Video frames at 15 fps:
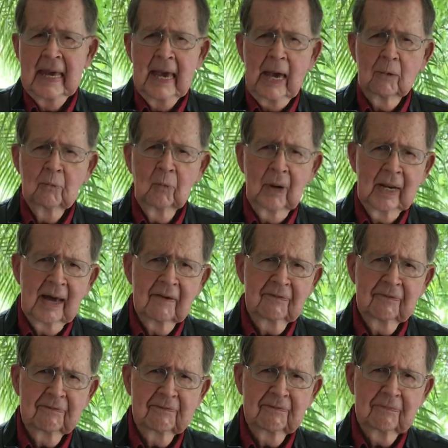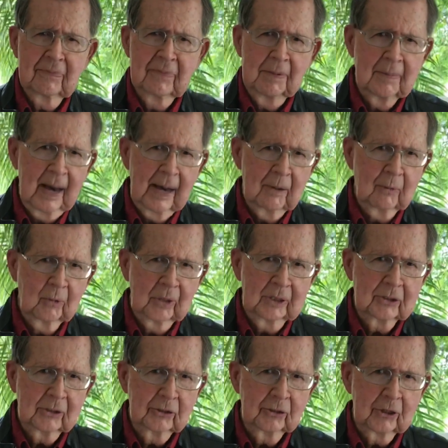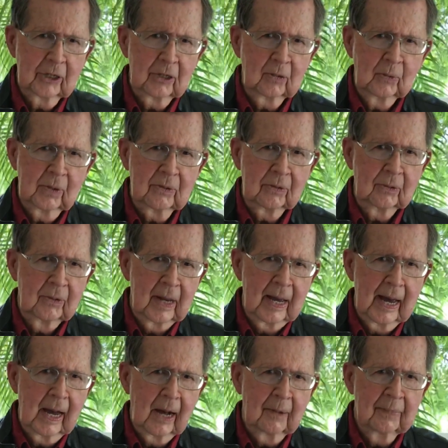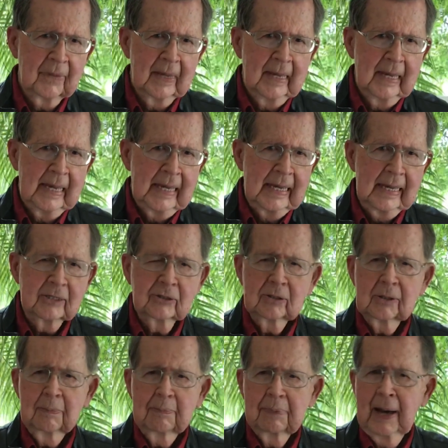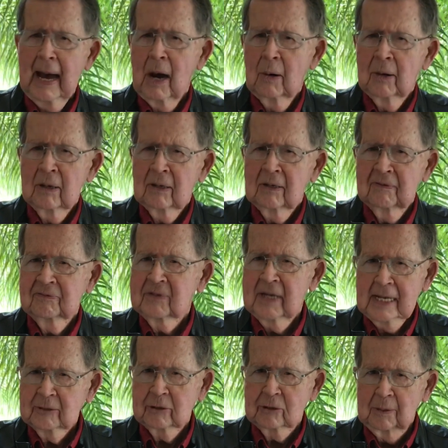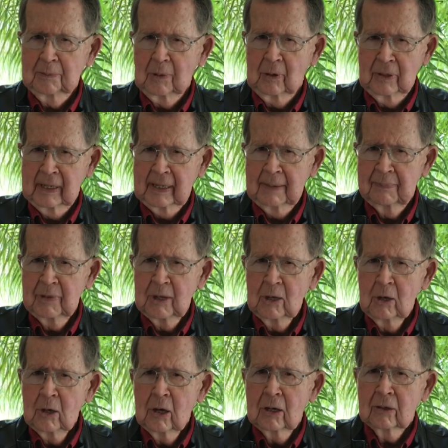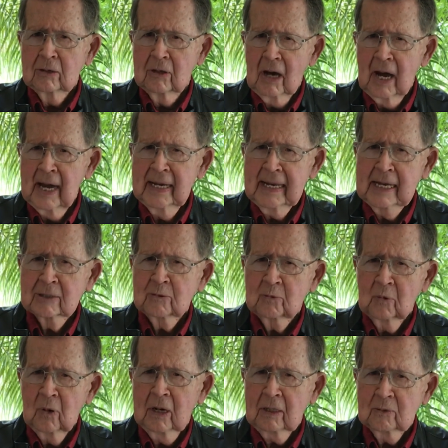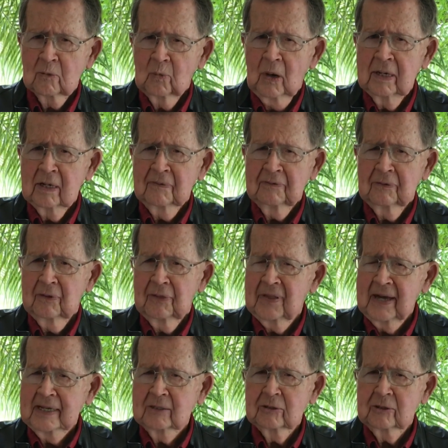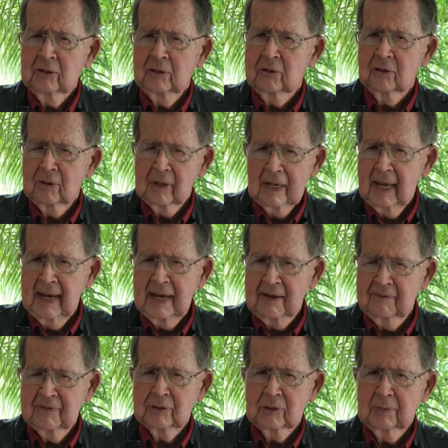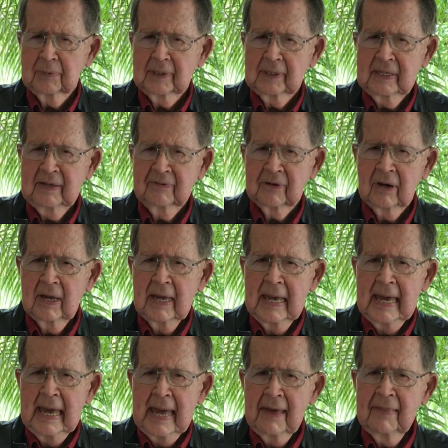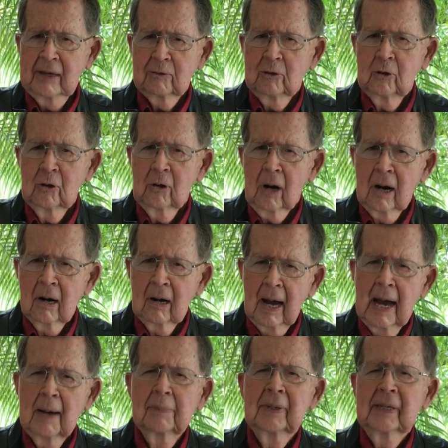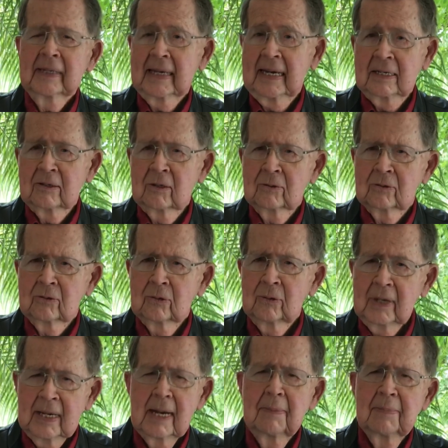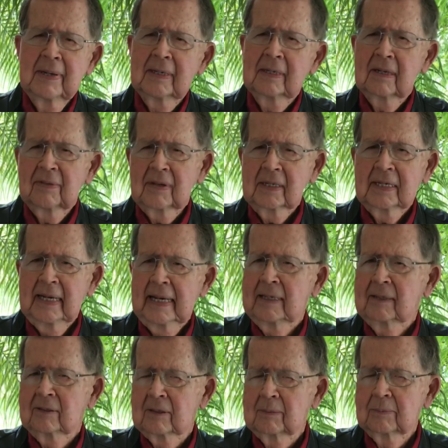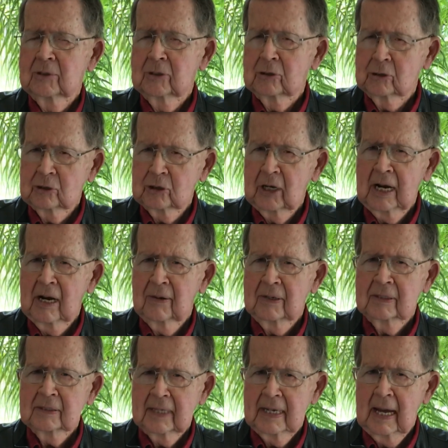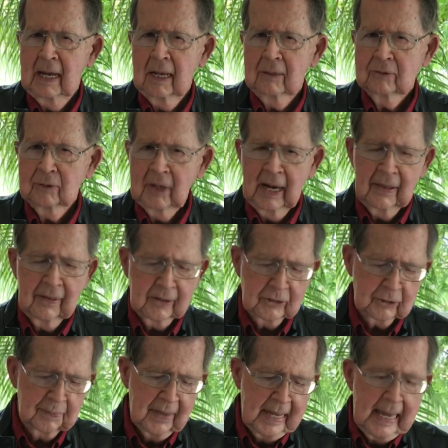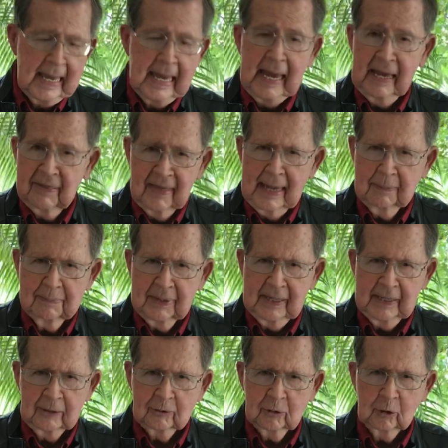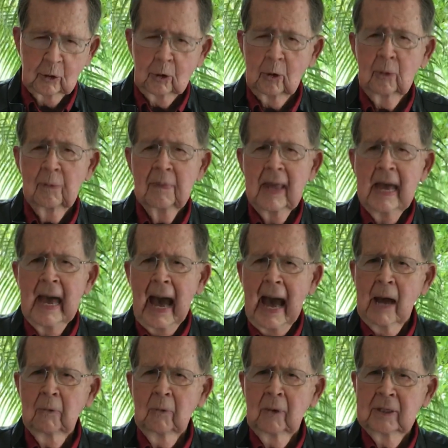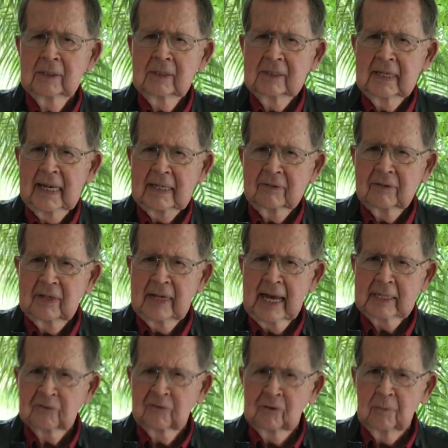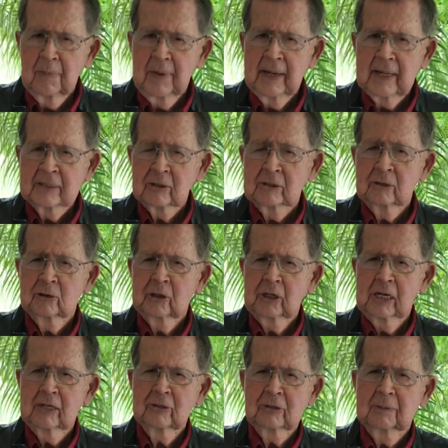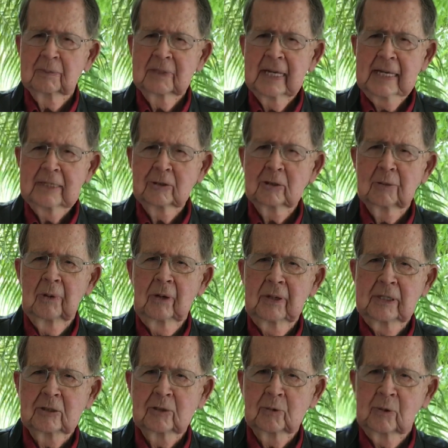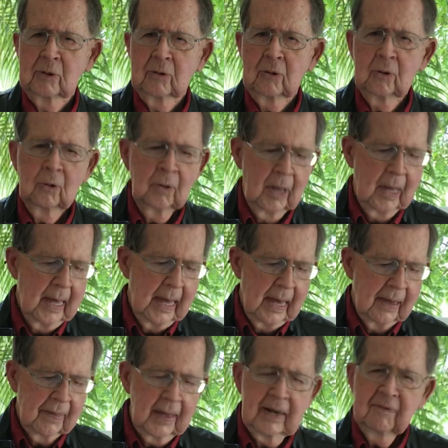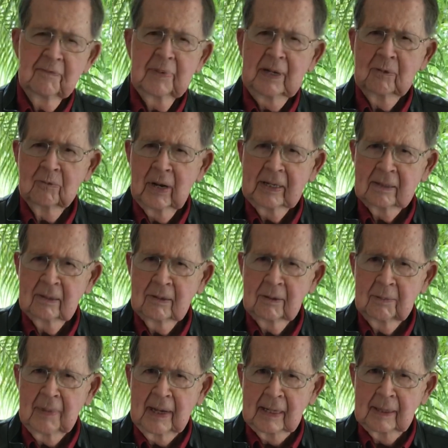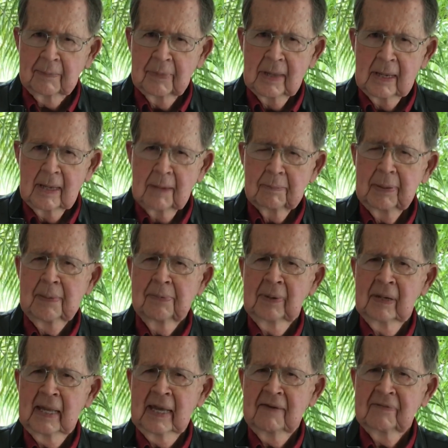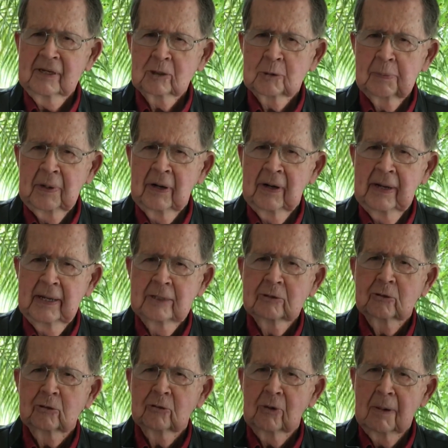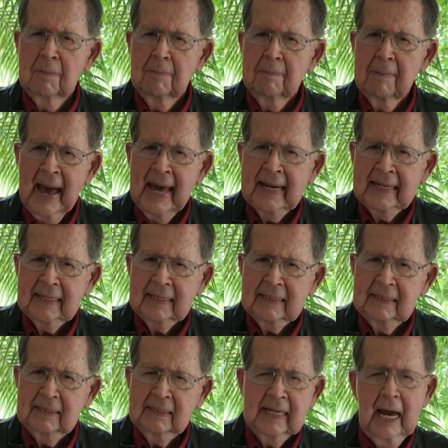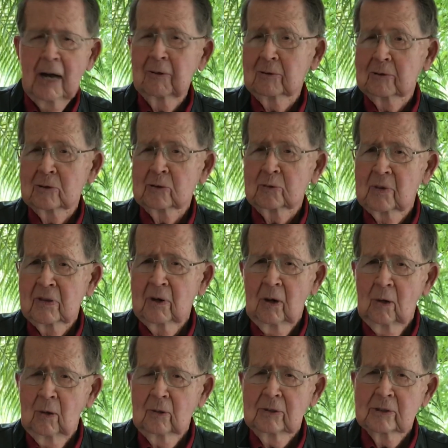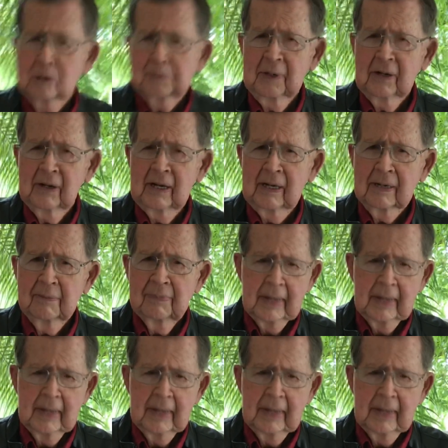And one of them I want to share with you now is the power of testimony. God has worked wonderful things in your life as a believer that you are obligated to Him and to the kingdom to share and tell to others. And that being true, I want to take the next few minutes and share some testimonies with you that have been written to me. People have experienced dramatic encounters with the Holy Spirit.